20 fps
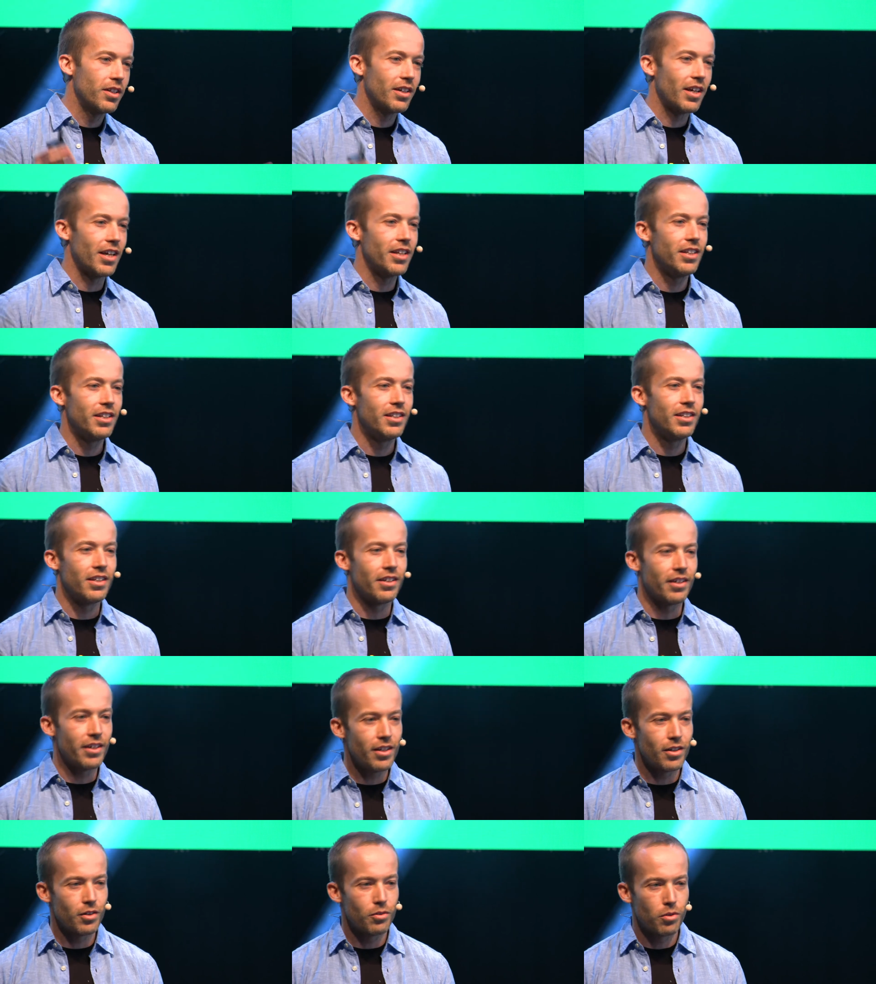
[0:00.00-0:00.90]
And in the
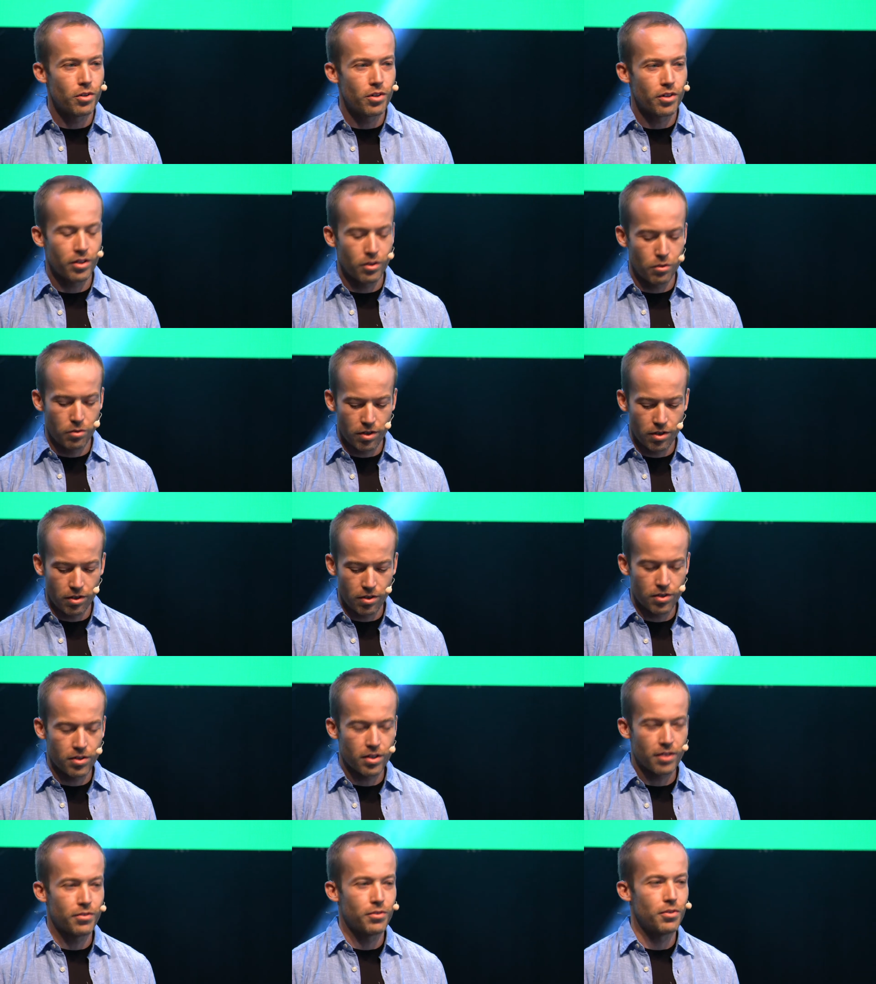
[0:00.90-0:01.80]
real world, we
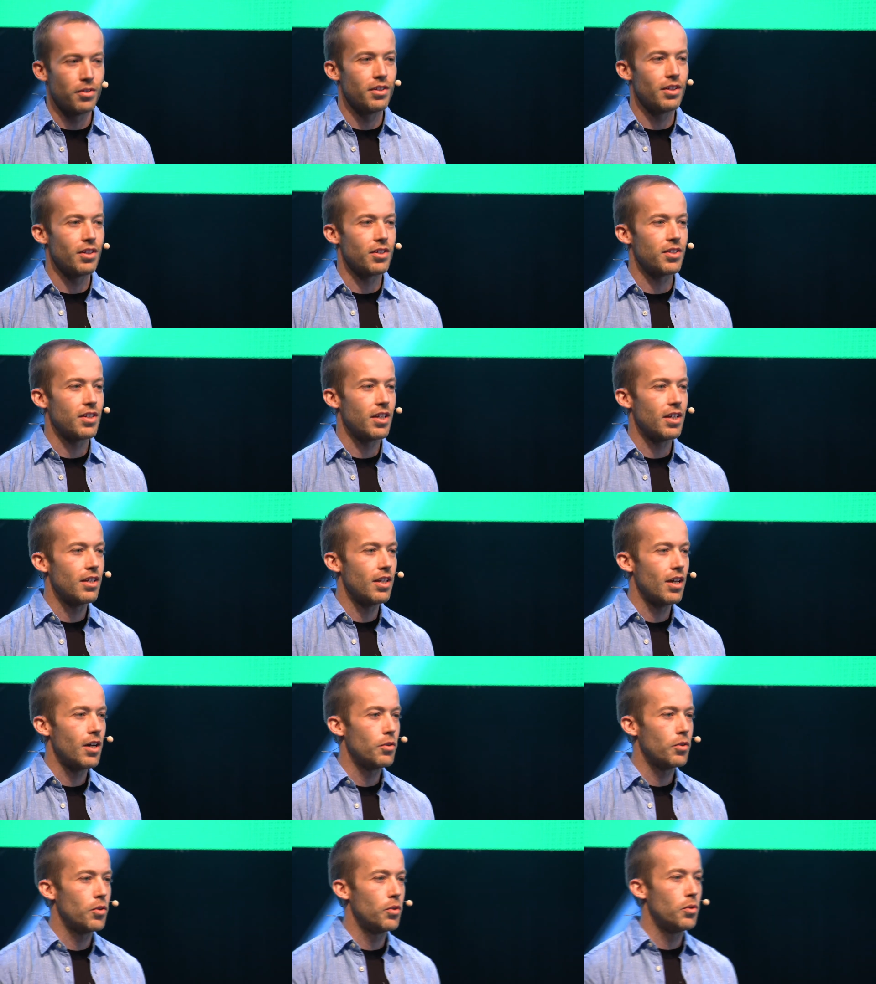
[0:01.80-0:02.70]
also have to understand
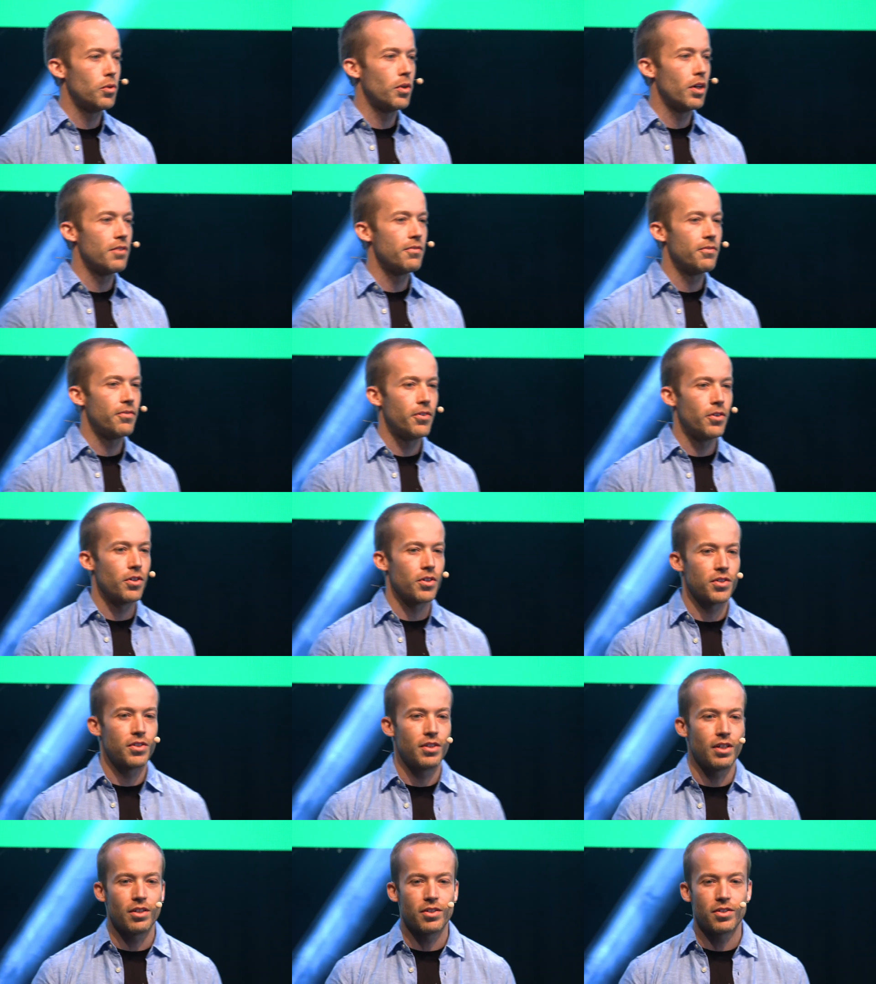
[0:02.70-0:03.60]
how to
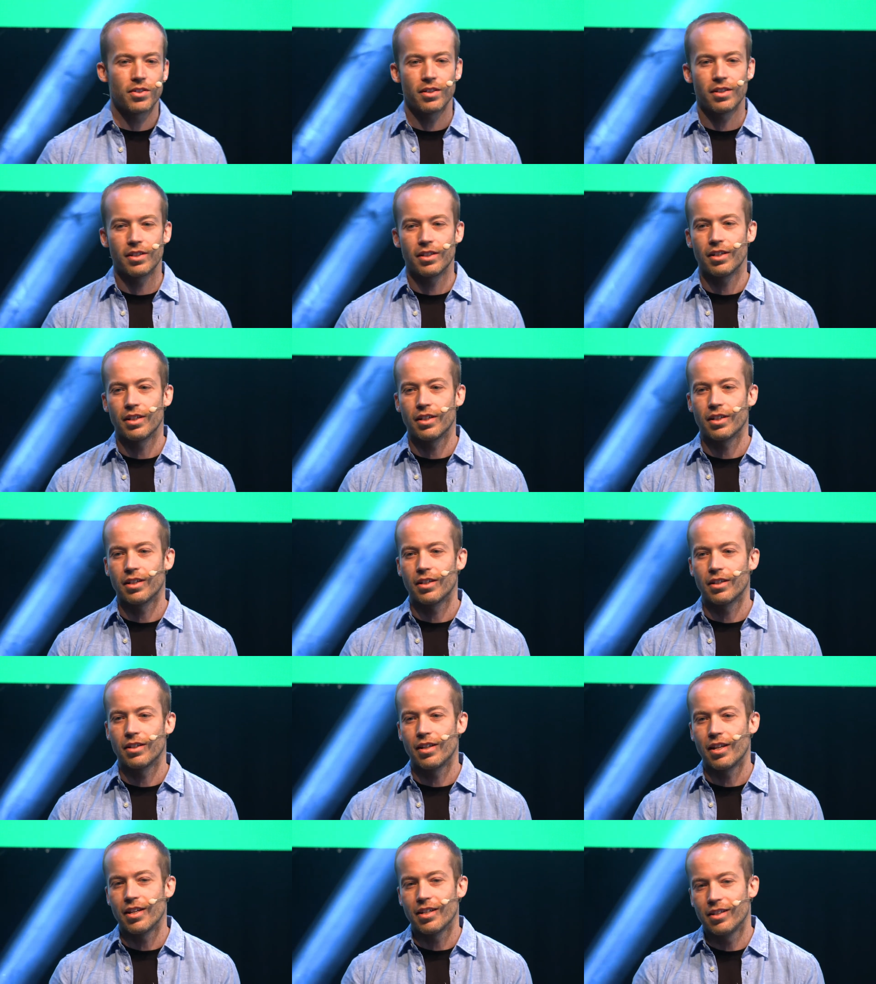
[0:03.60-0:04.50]
enforce this
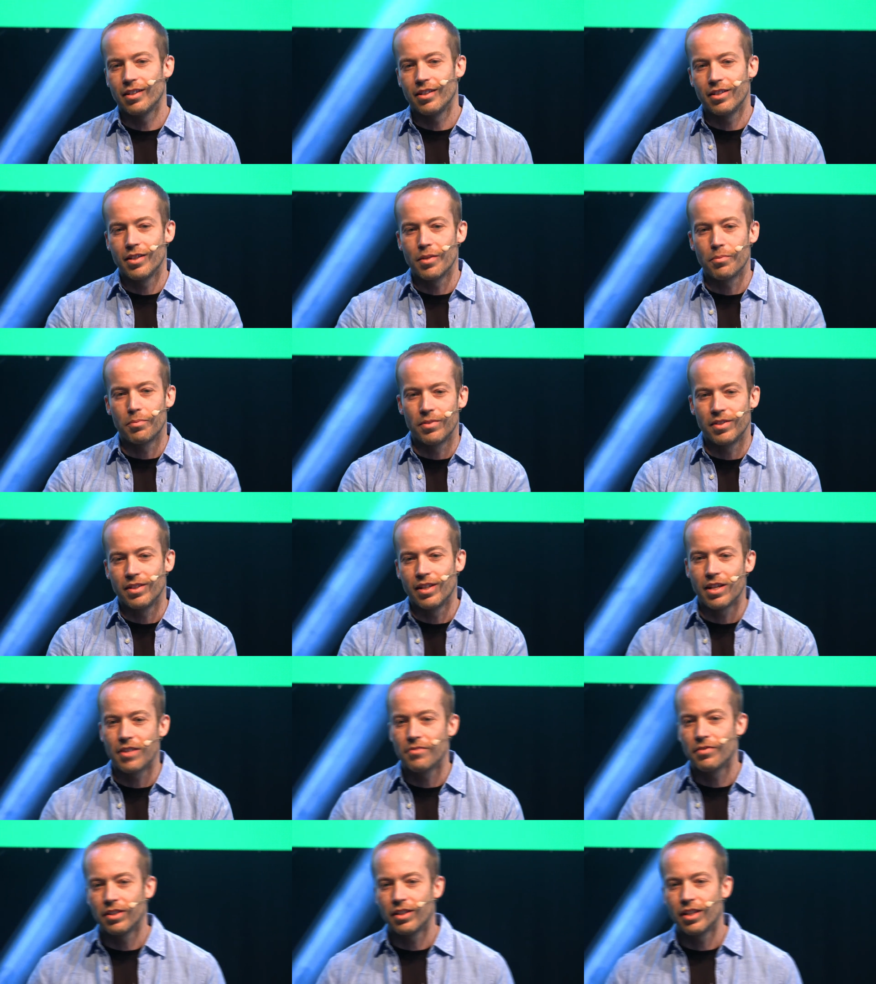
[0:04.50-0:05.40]
like in the
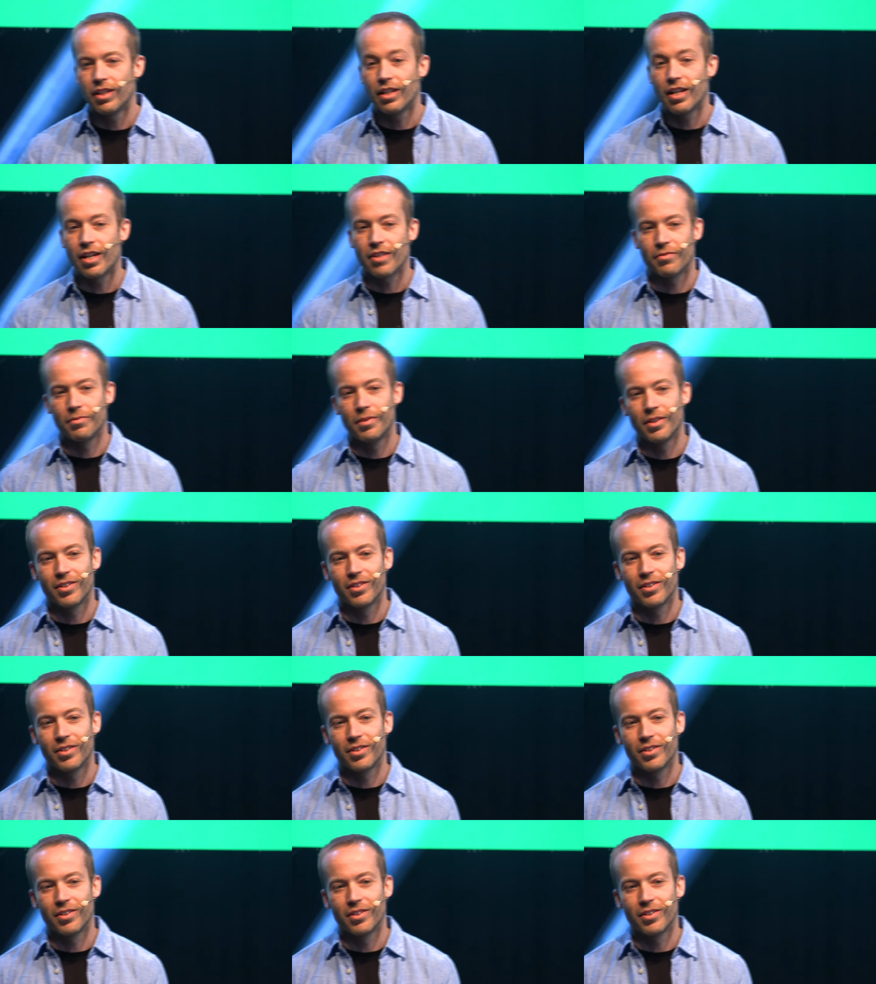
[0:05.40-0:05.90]
everyday life,